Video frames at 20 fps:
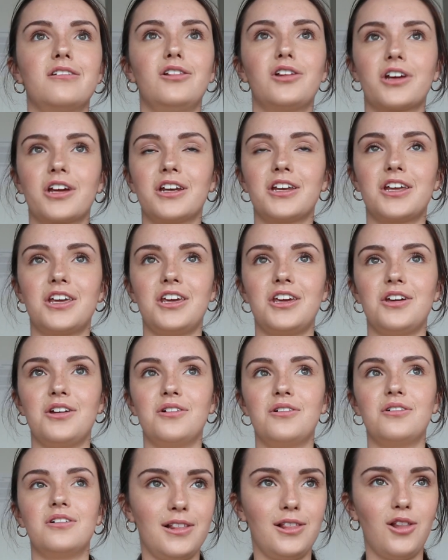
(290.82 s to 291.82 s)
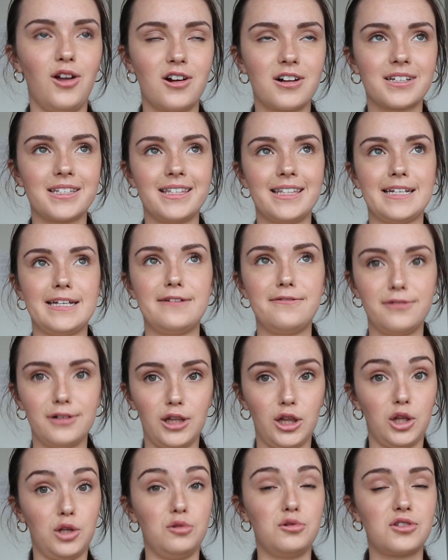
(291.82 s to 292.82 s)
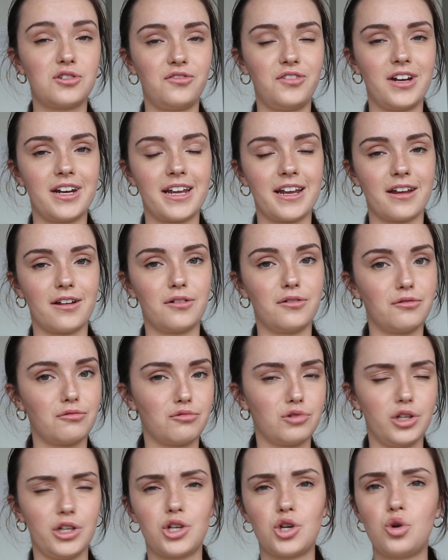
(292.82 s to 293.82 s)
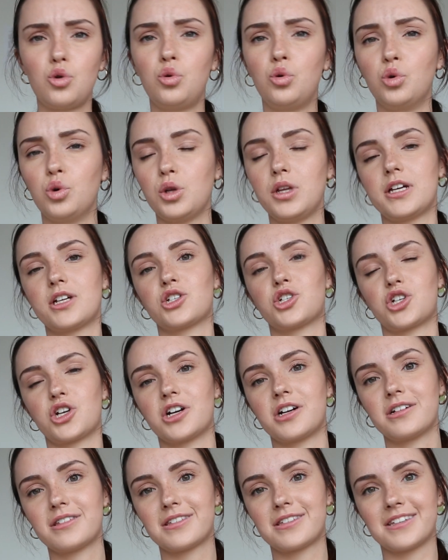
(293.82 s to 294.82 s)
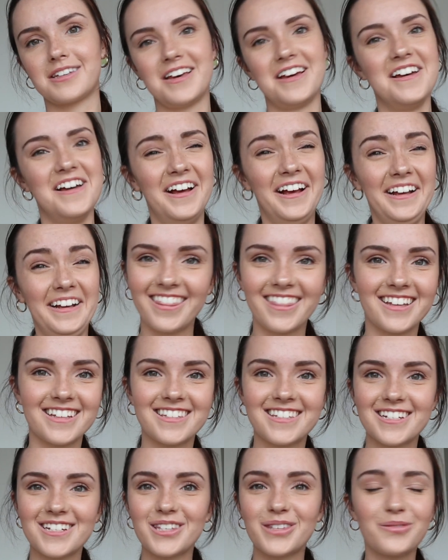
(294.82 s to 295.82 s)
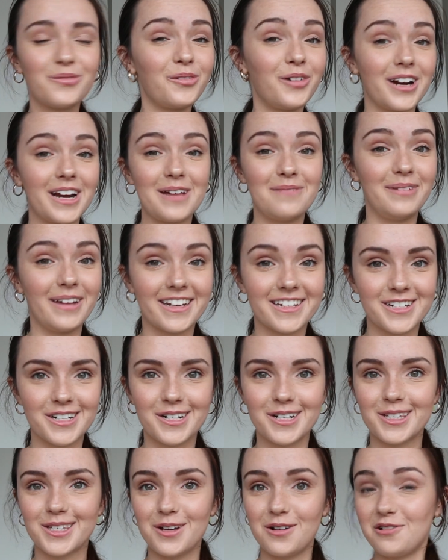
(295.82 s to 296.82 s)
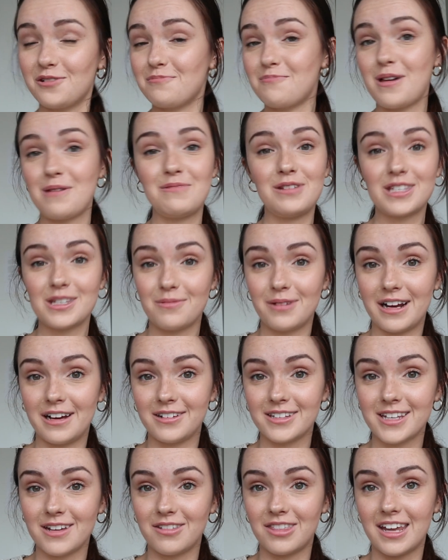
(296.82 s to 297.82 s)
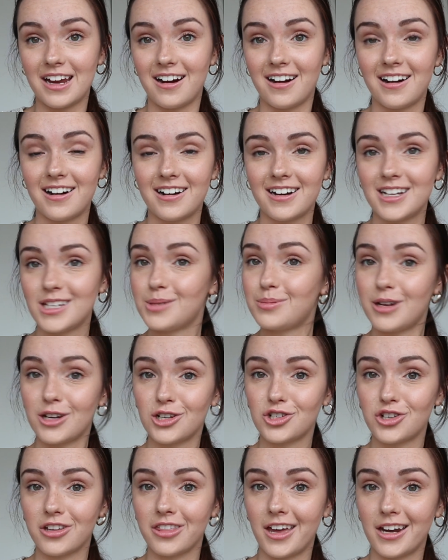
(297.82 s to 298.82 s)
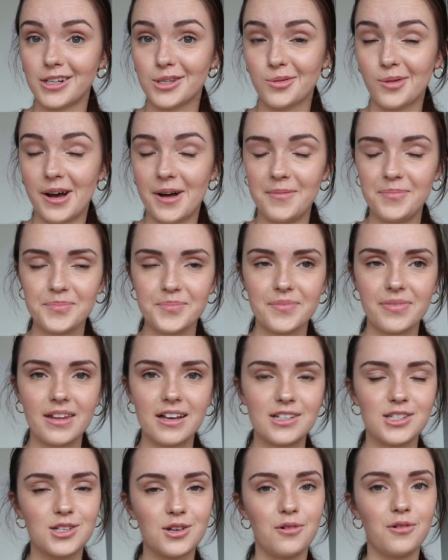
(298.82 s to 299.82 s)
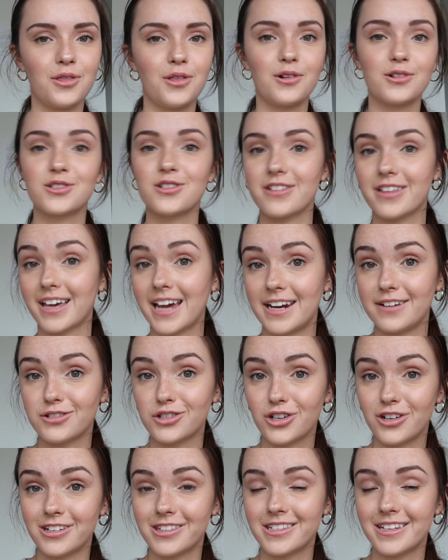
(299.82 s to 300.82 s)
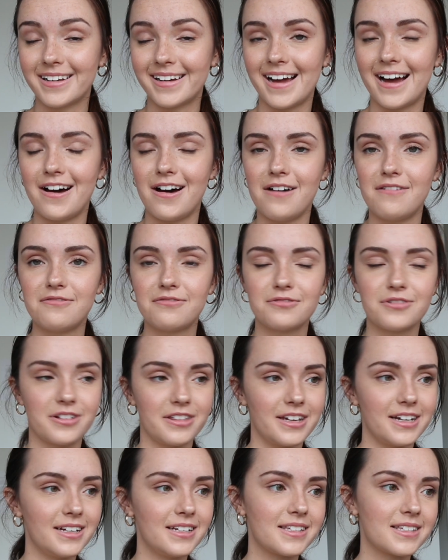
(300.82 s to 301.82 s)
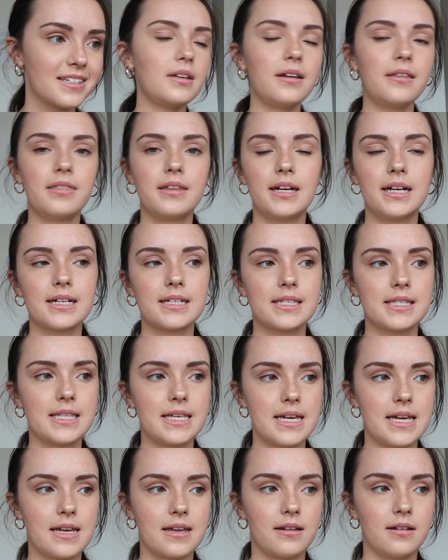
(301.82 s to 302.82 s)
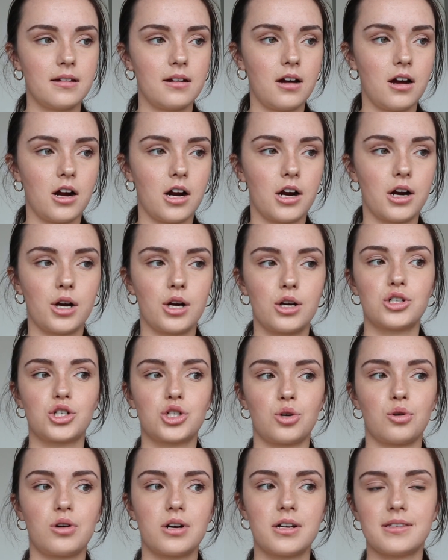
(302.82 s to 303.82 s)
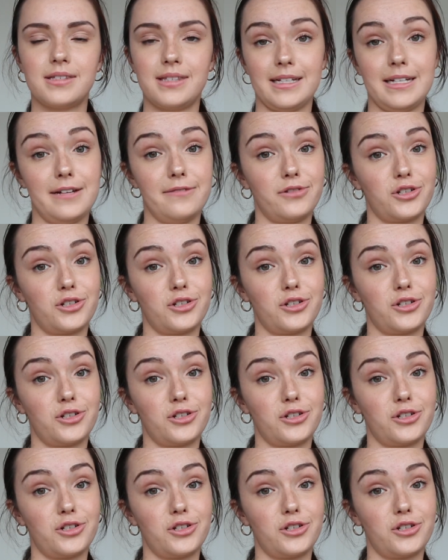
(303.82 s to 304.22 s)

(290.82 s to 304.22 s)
looking cute, long sleeve, loose fitting, really cooling shirts. That's just what I picture. So maybe someone else out there is picturing that as well. So those are the kind of shirts that I have for this. And the next thing are short sleeve